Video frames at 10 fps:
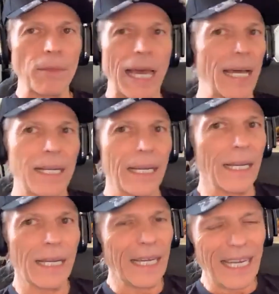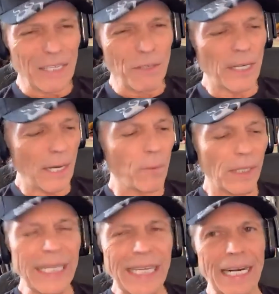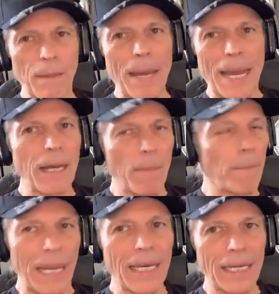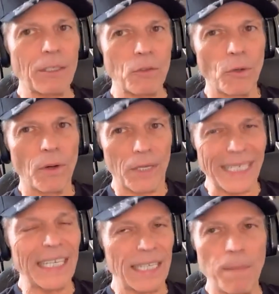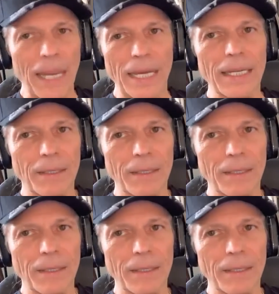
that. You're not really in a backup band. You are in a band.